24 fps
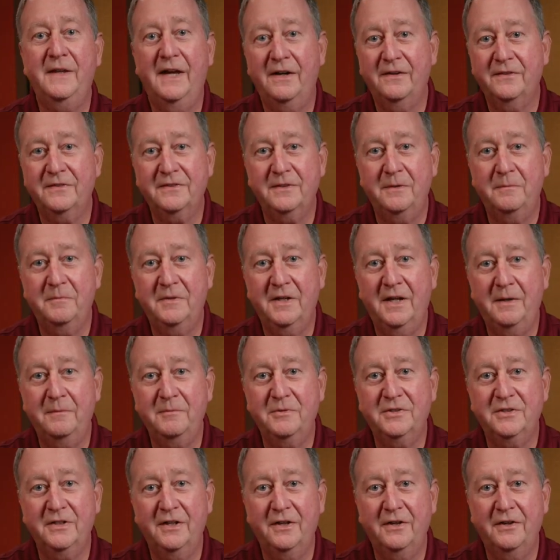That'll
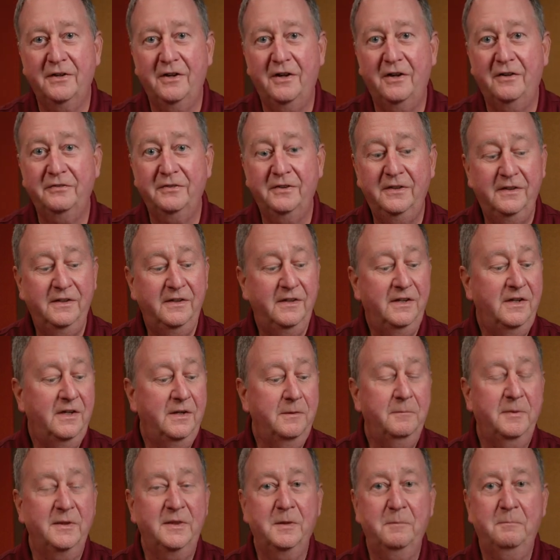sometimes shut it off.
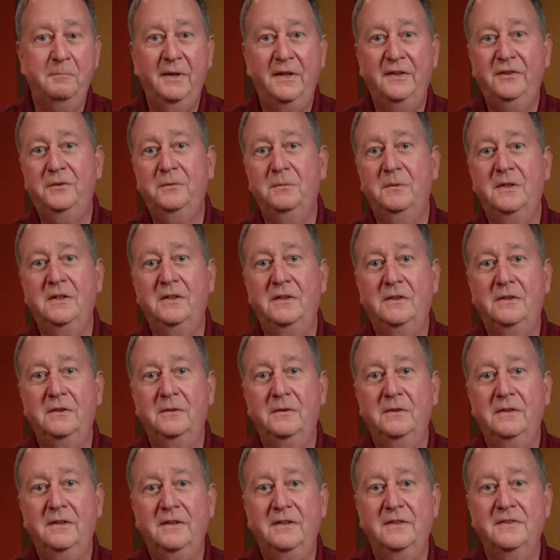But the best way to
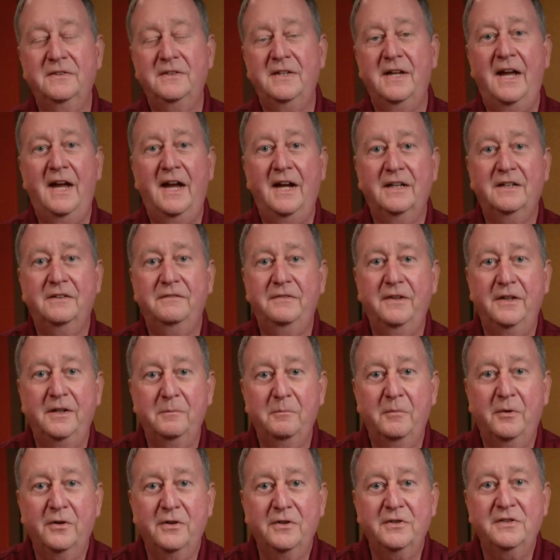do it is to activate
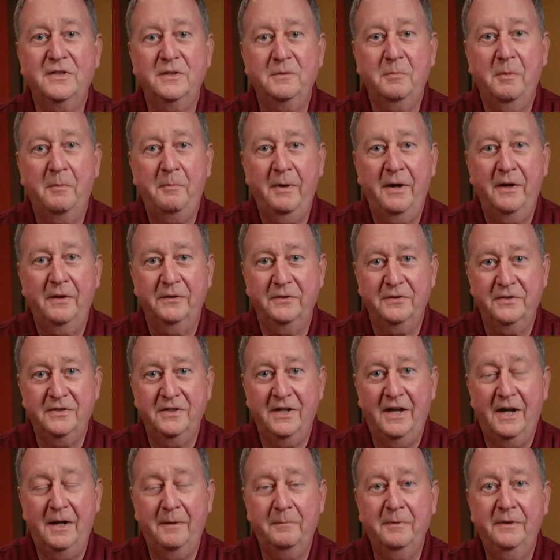Emergency Propeller
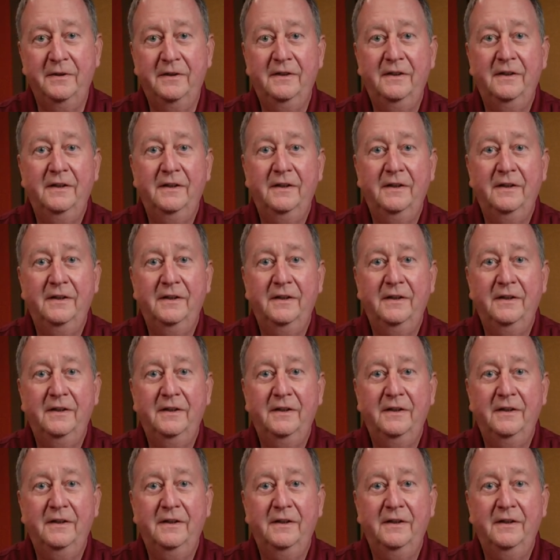Stop.